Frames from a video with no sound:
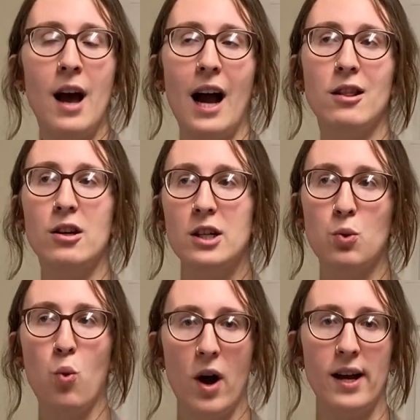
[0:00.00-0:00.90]
I looked
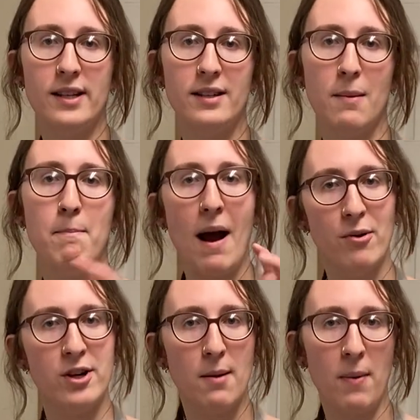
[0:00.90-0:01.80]
what
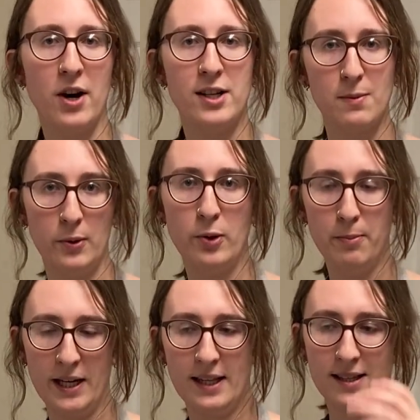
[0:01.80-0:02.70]
mound up on a spoon
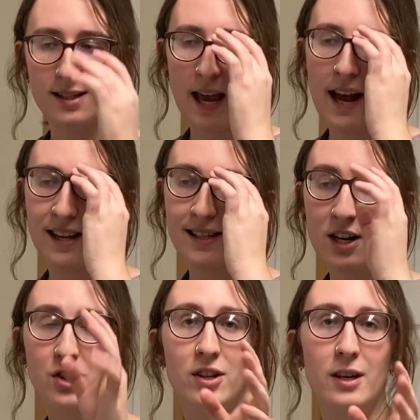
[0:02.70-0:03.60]
means, and
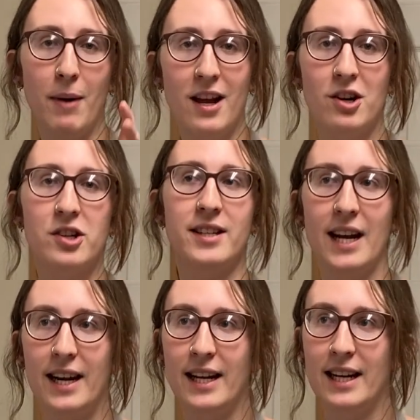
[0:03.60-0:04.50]
essentially my
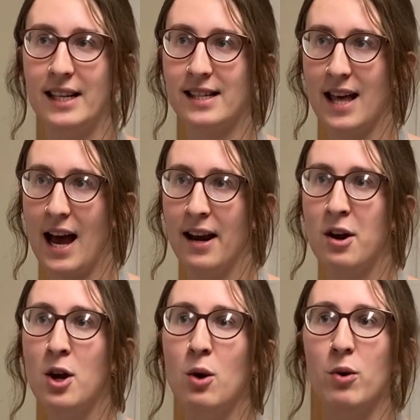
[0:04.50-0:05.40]
understanding is that
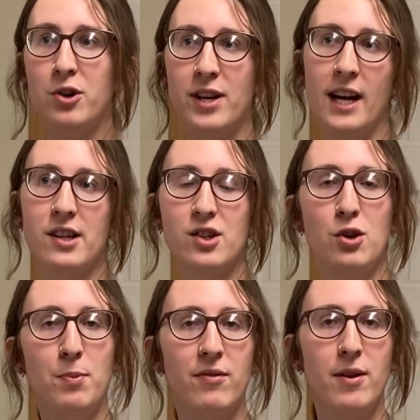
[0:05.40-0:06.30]
when you take a
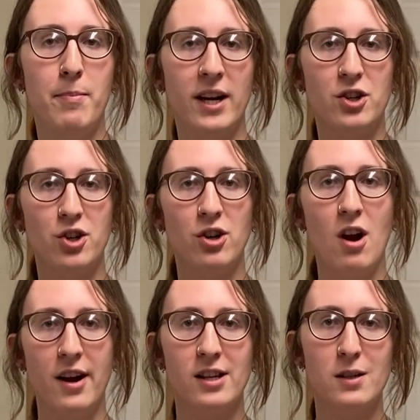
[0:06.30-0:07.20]
scoop of the mixture
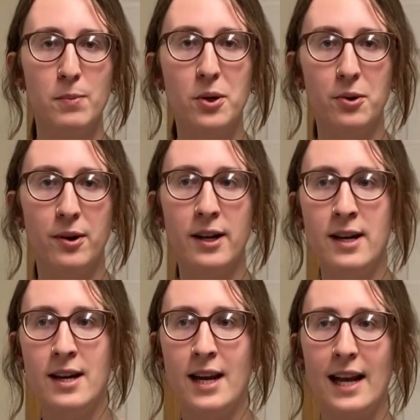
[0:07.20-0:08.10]
on a spoon,
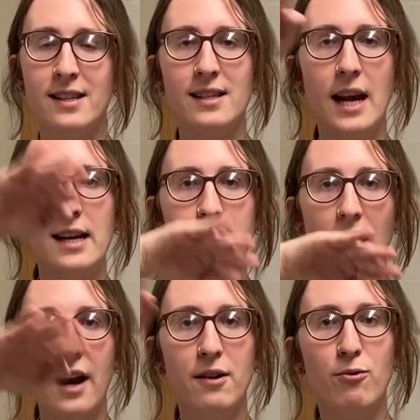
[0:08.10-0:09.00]
it stays
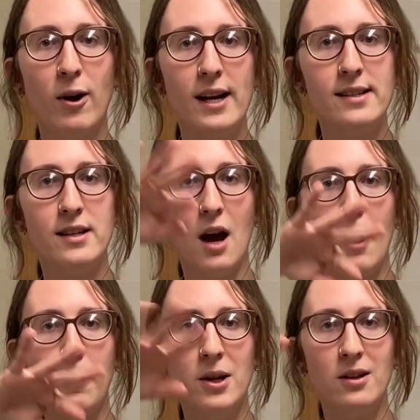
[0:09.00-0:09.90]
kind of raised
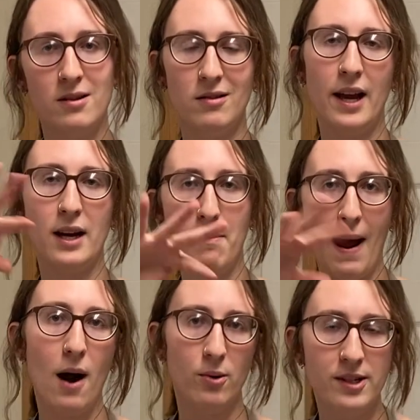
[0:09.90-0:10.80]
up like a
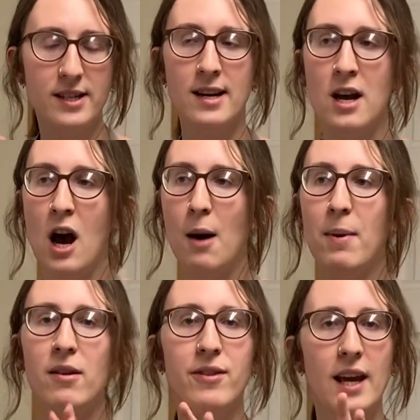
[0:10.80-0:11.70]
mound
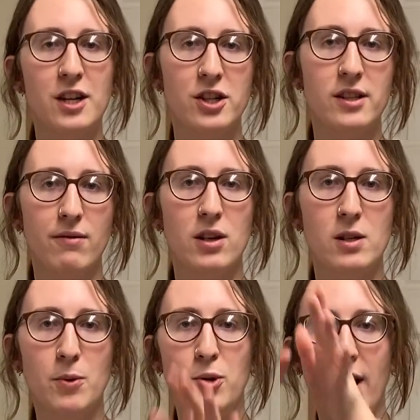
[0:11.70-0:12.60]
above the edges of the
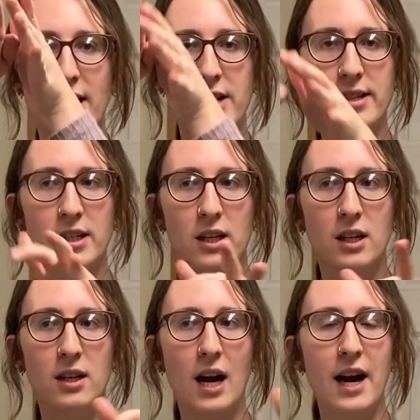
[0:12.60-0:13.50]
spoon and doesn't
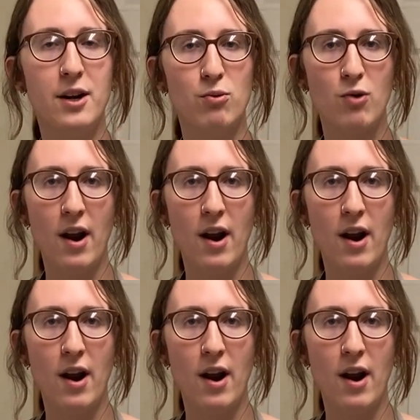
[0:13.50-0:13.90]
kind of run